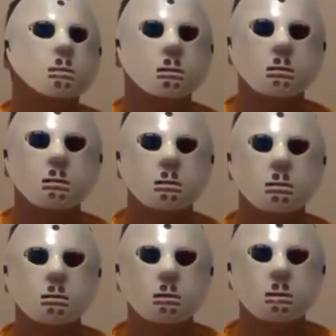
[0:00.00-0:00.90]
They
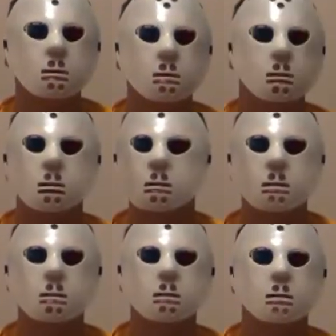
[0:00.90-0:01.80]
still, I mean, I
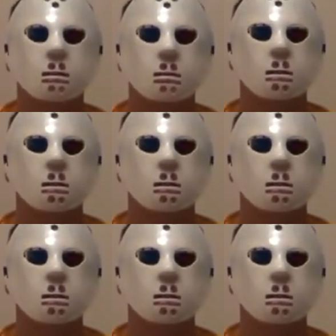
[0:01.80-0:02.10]
could tell some